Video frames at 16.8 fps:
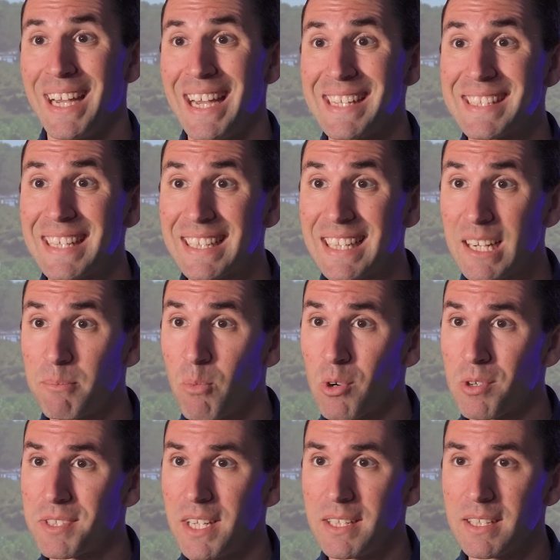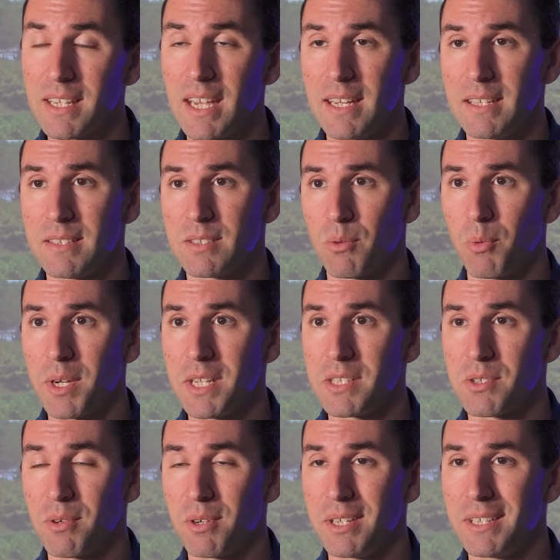as I got more dedicated to
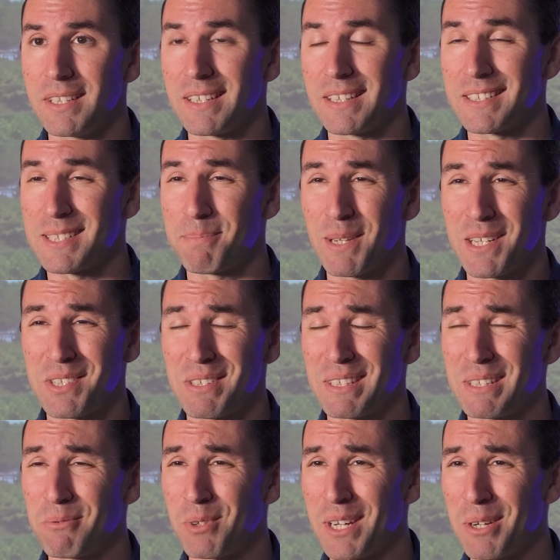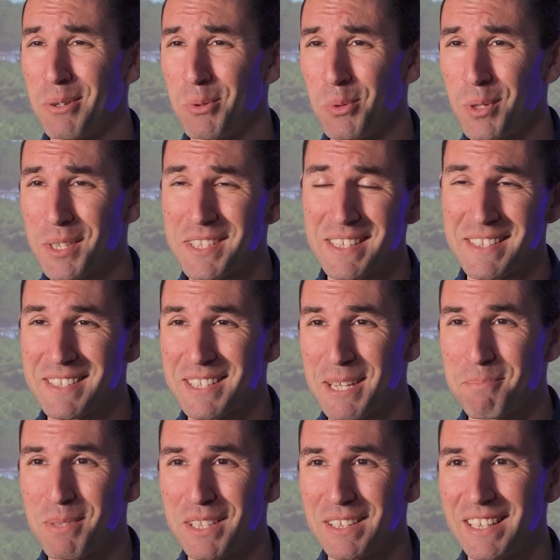weight training, especially when I wasn't
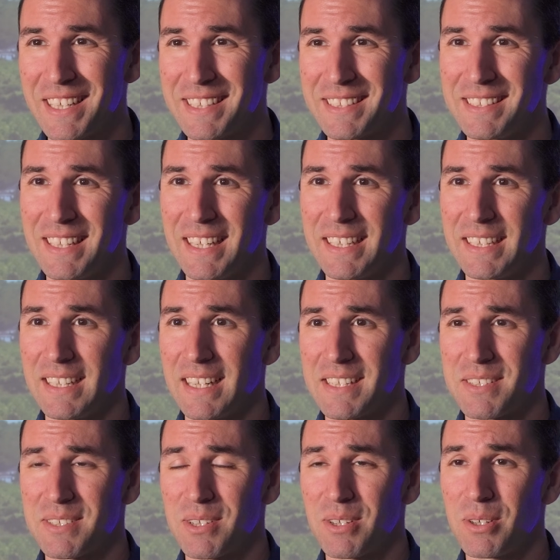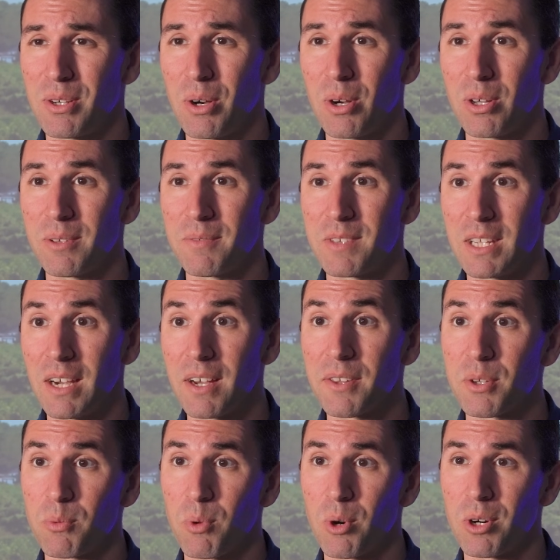skipping leg day, I saw all of the
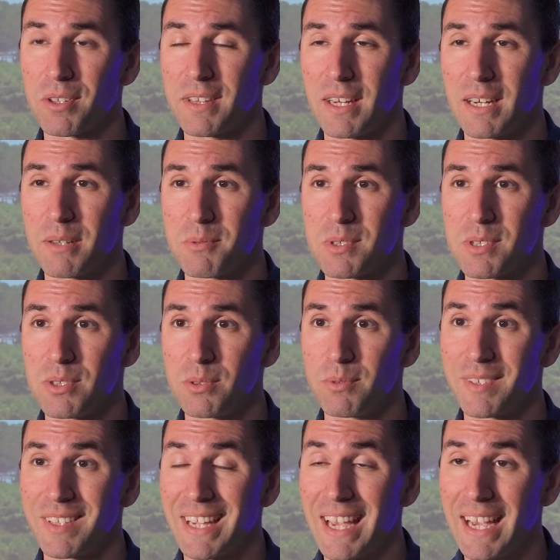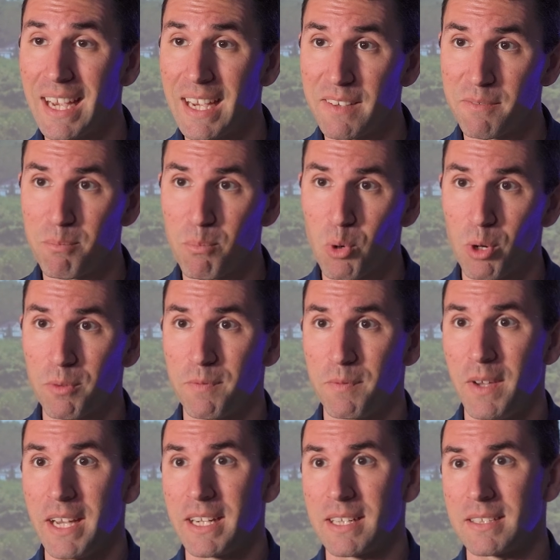other work that I was doing have more
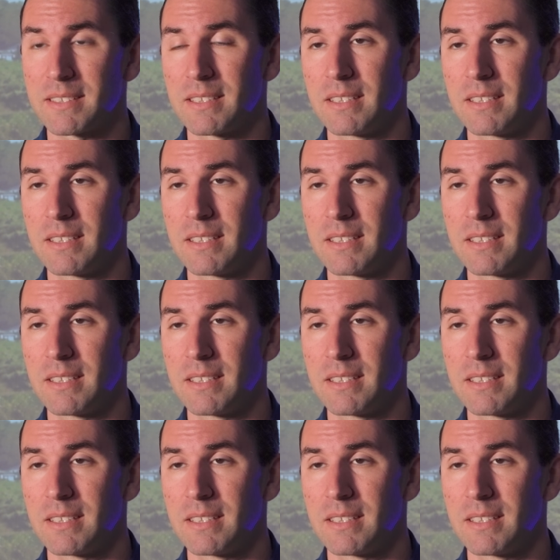effect.